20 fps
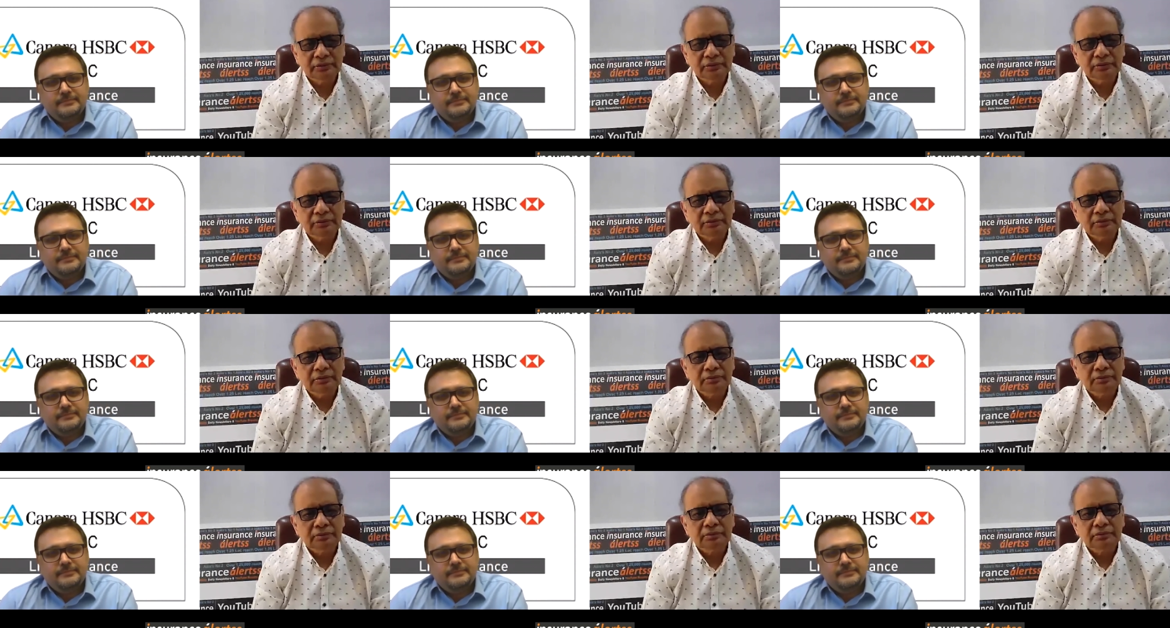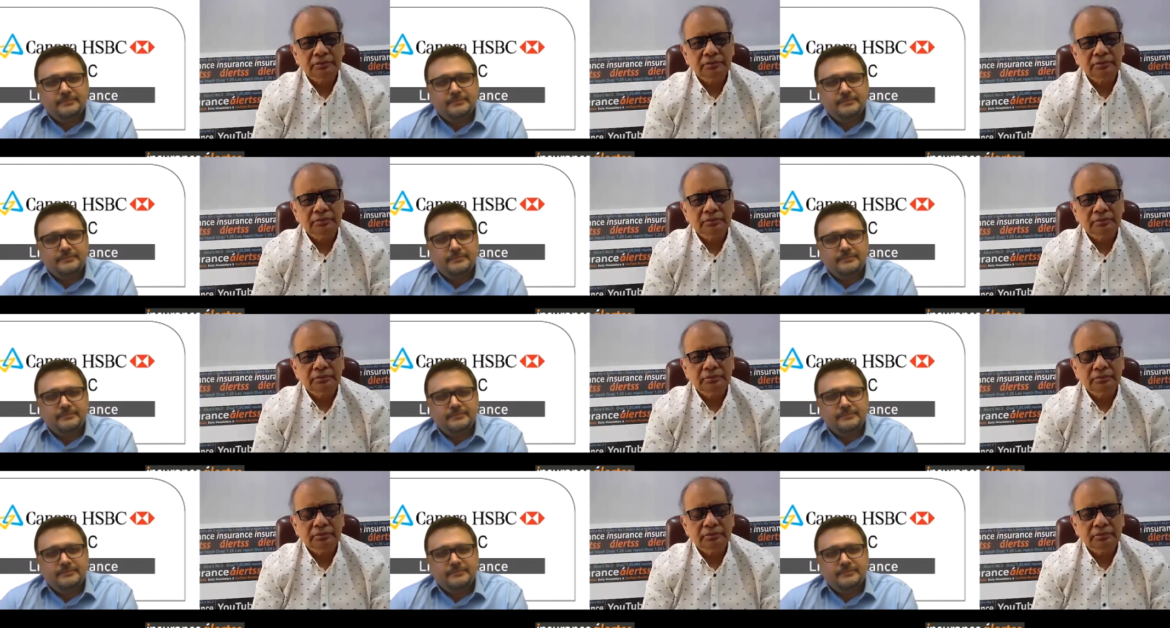
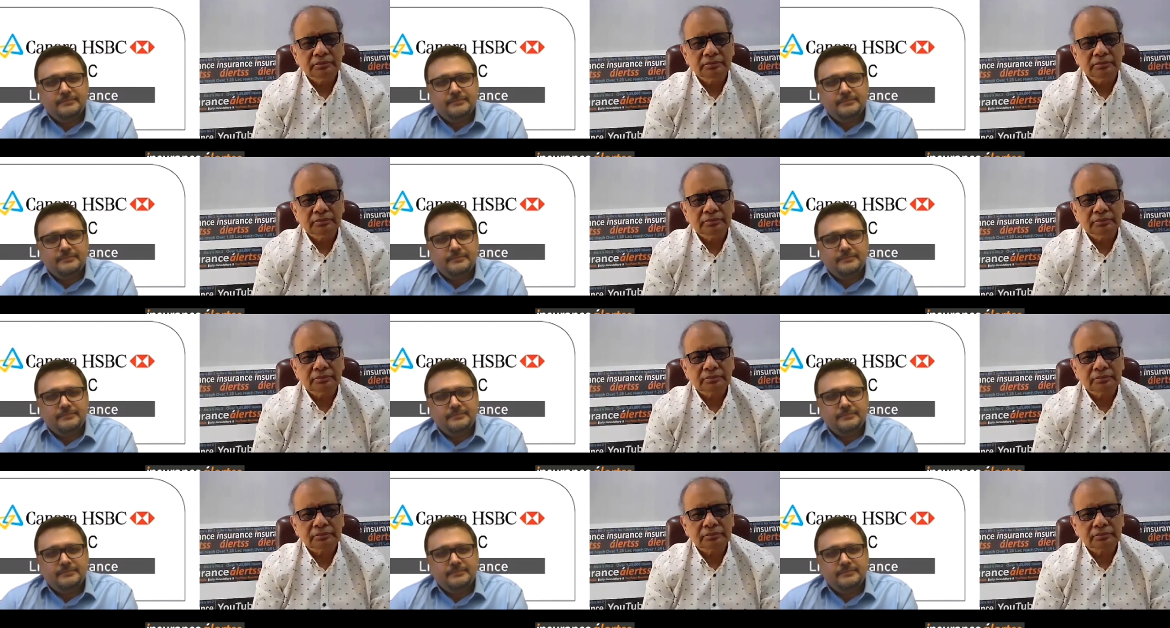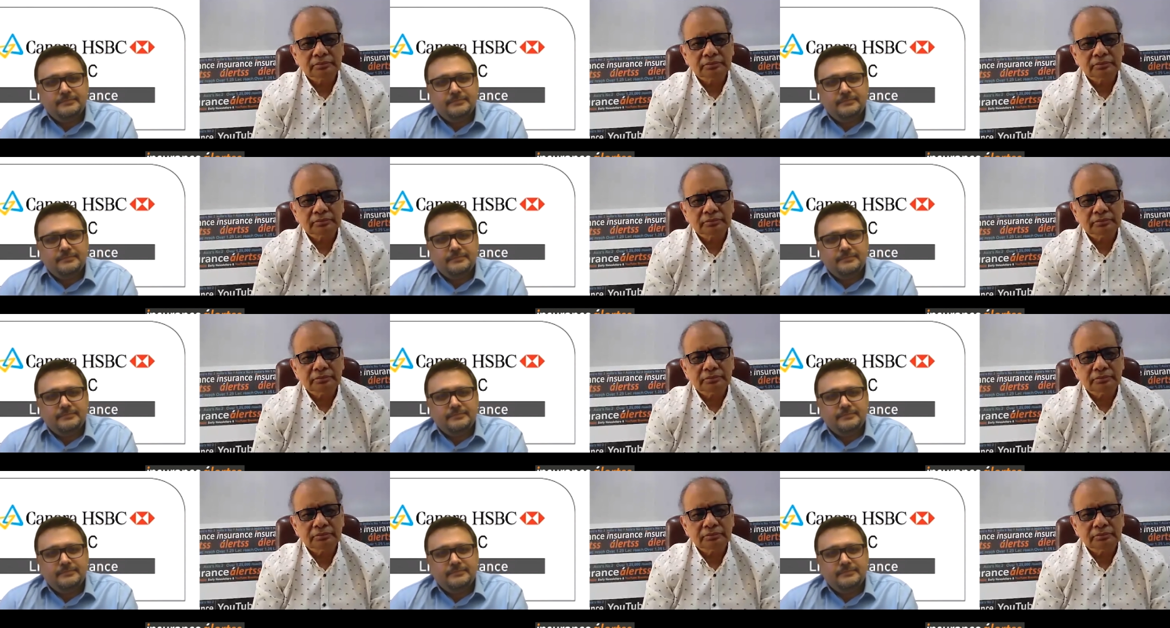
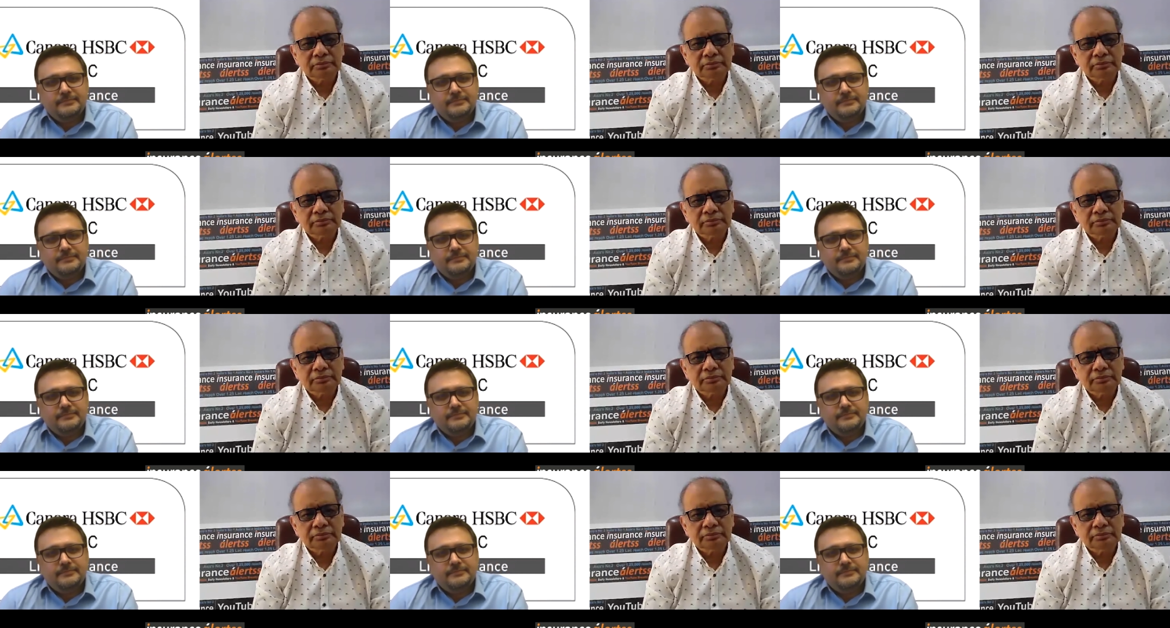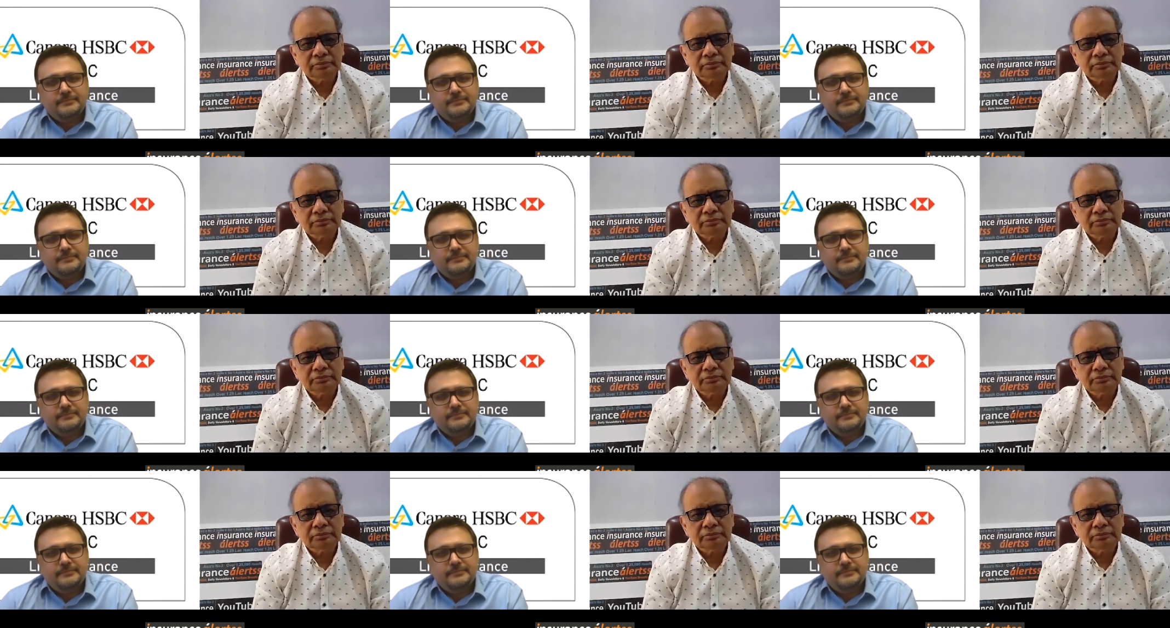[no speech]